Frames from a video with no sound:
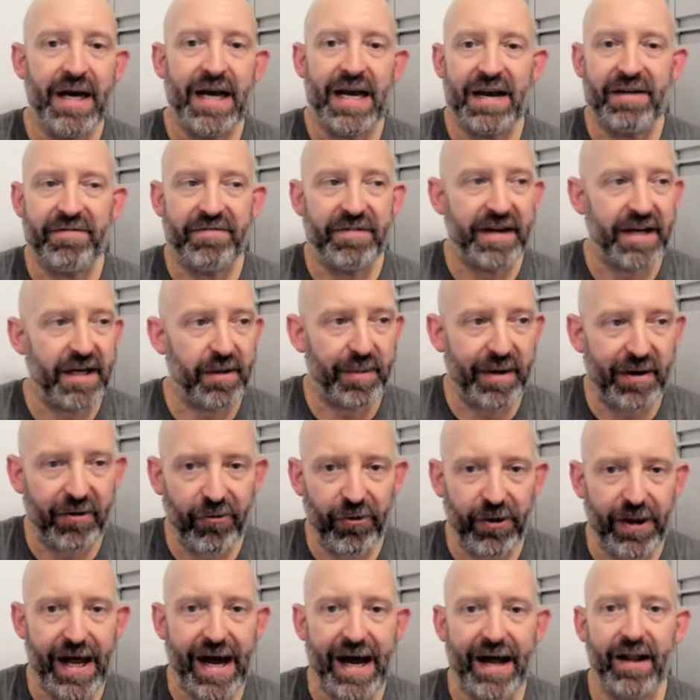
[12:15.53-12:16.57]
if he could be a
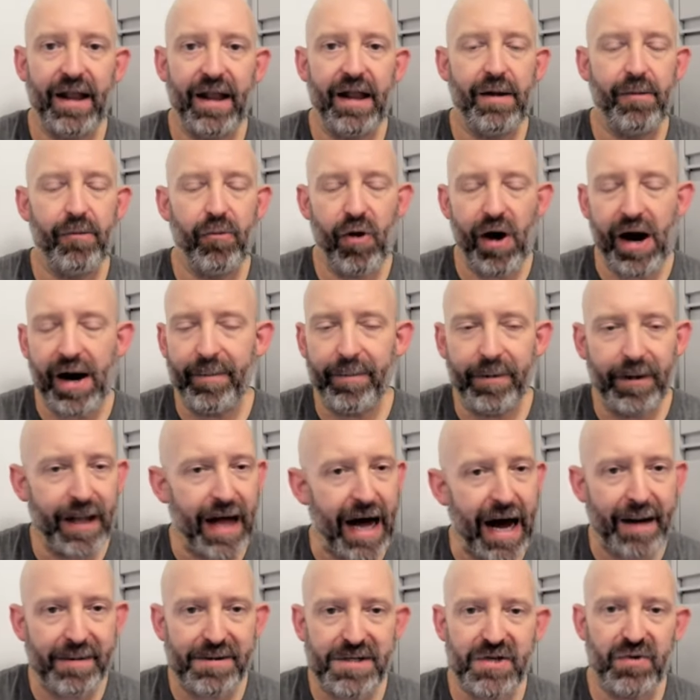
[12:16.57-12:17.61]
reliable
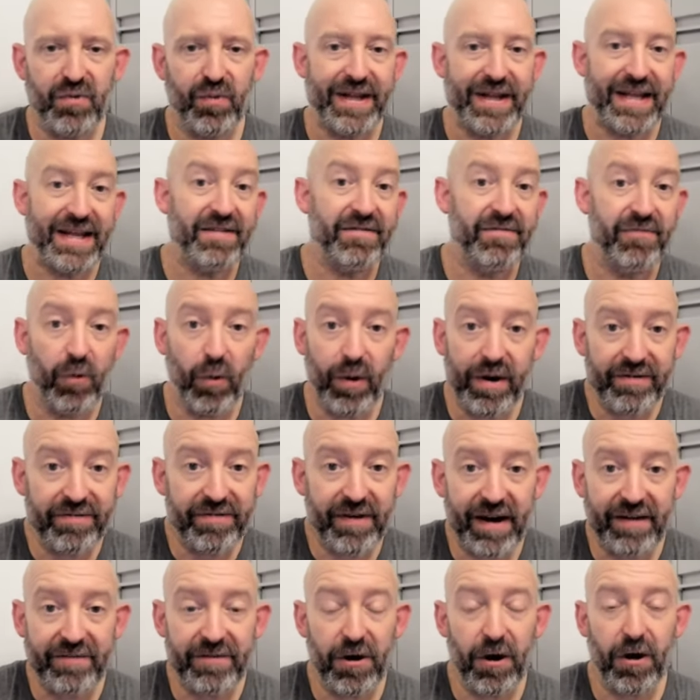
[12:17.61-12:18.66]
option within
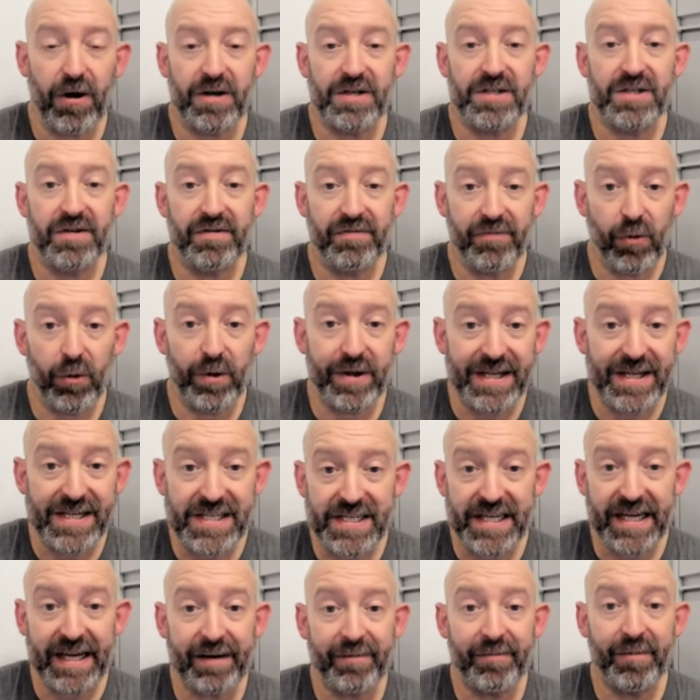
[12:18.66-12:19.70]
45 yards for this
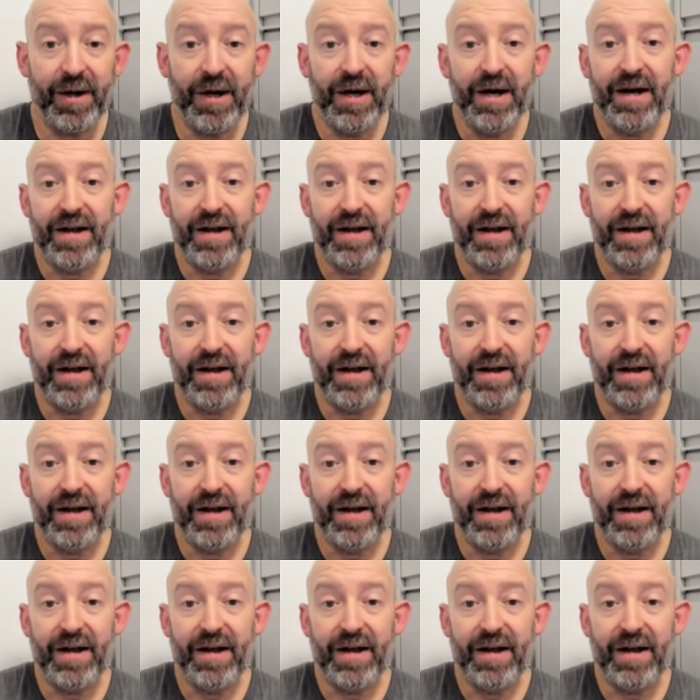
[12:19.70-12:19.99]
team